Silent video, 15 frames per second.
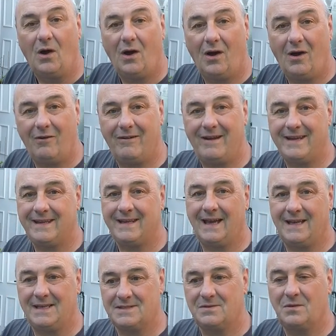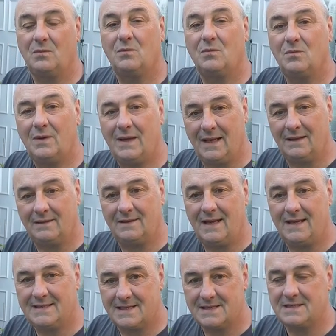All right, guys. Well,
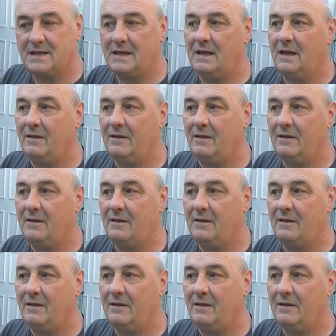as I say,